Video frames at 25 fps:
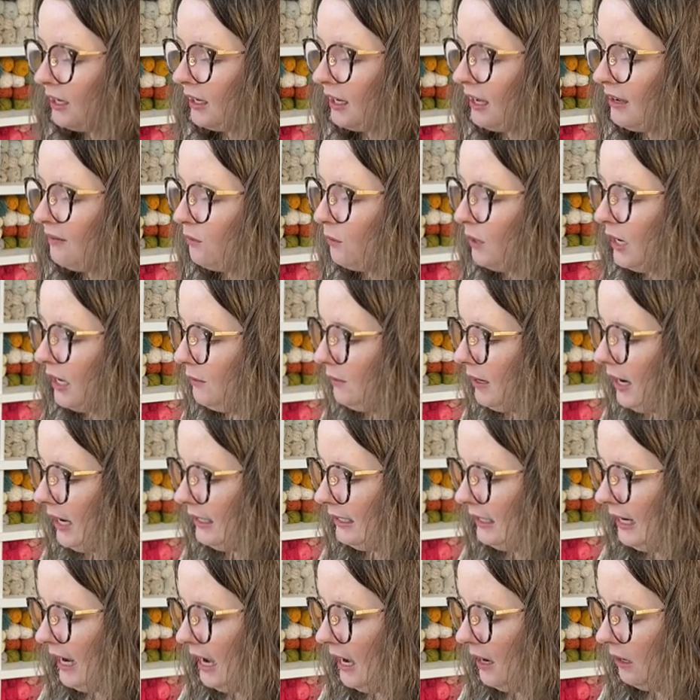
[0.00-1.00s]
giveaway right
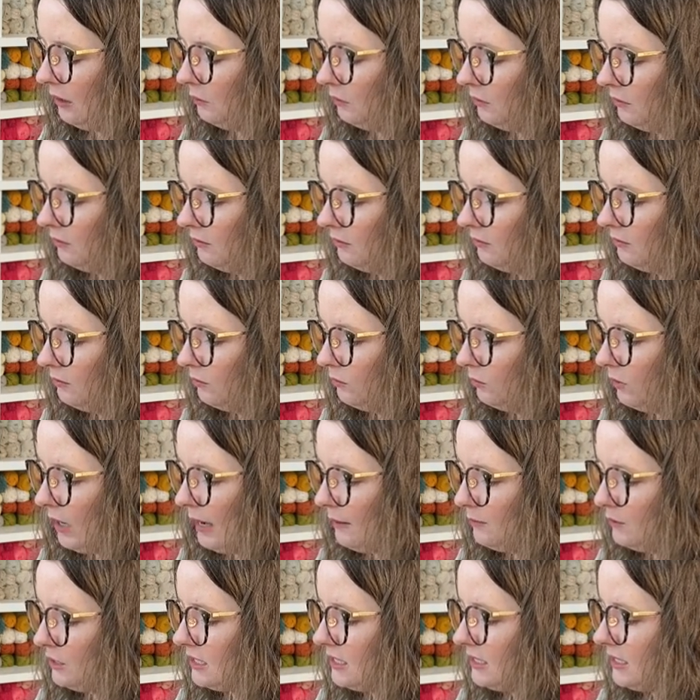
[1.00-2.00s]
now.
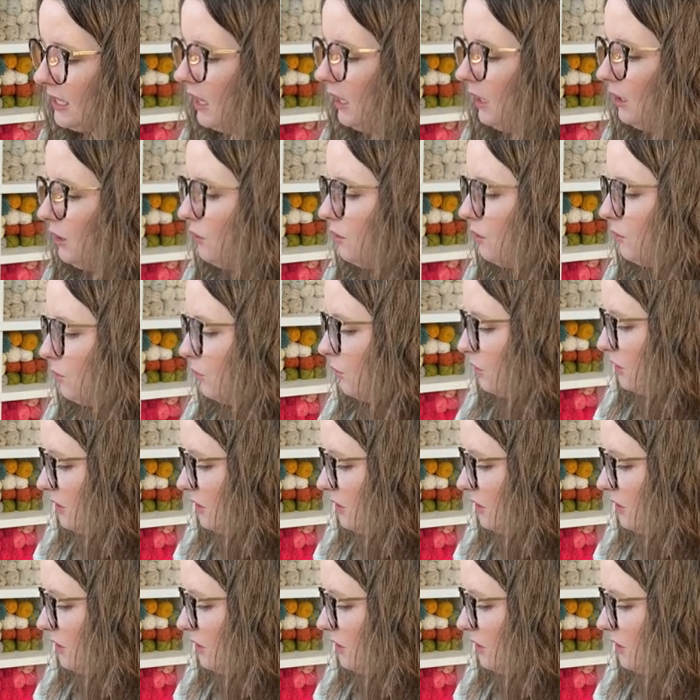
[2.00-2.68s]
I'm just telling you the rules